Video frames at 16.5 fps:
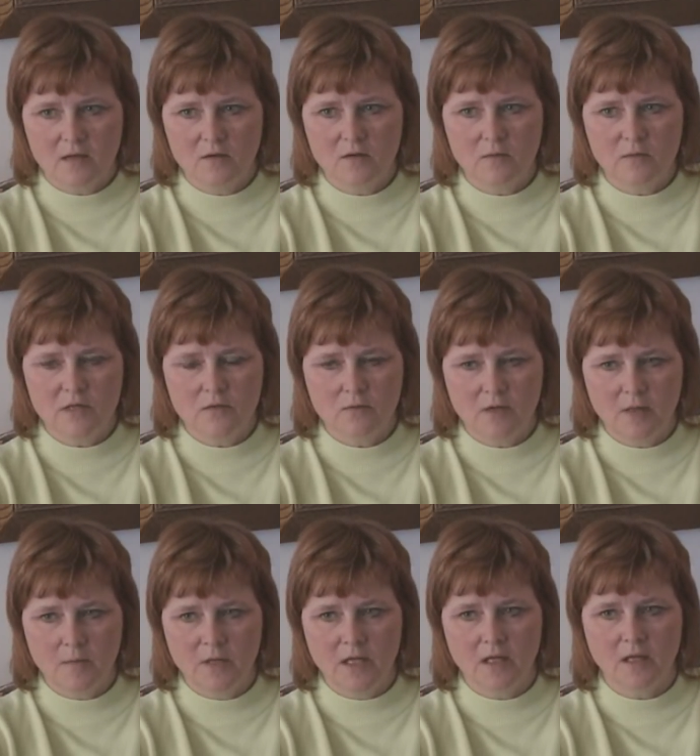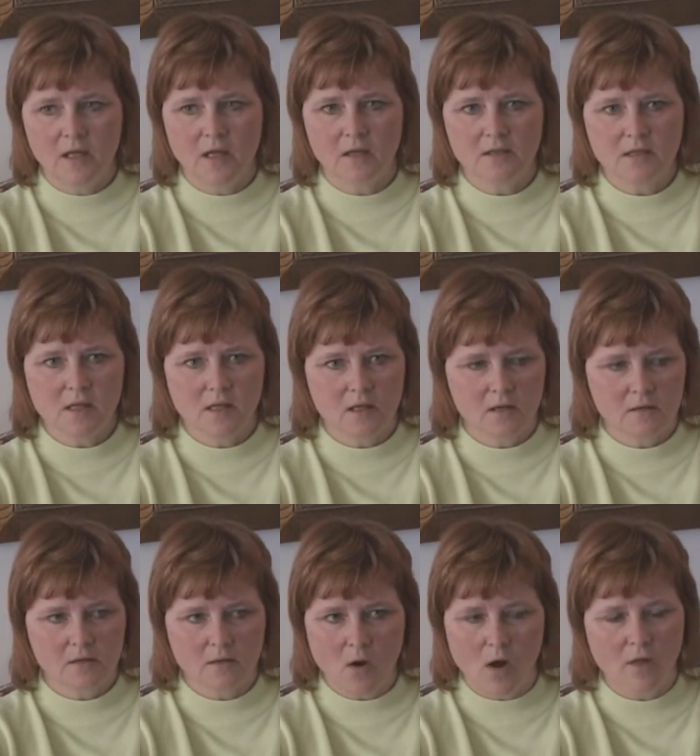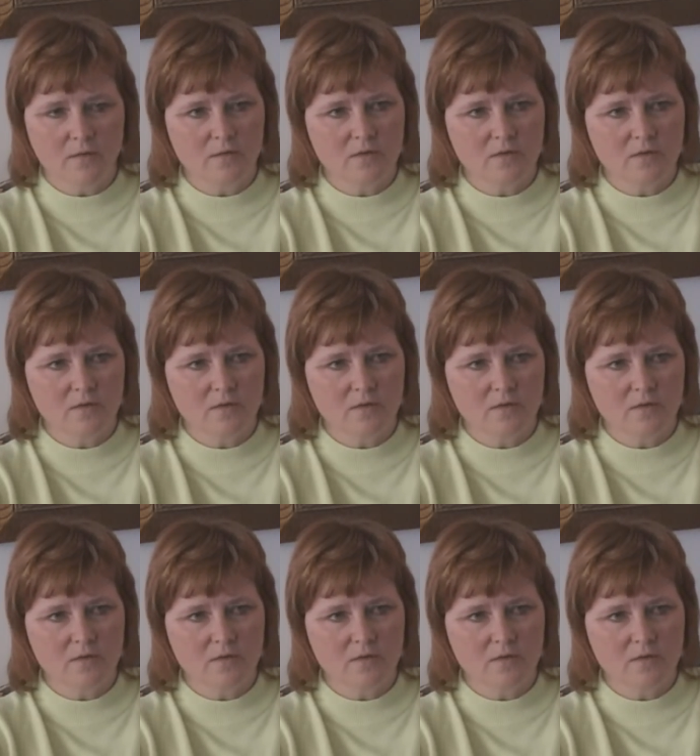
You should be dreaming and setting all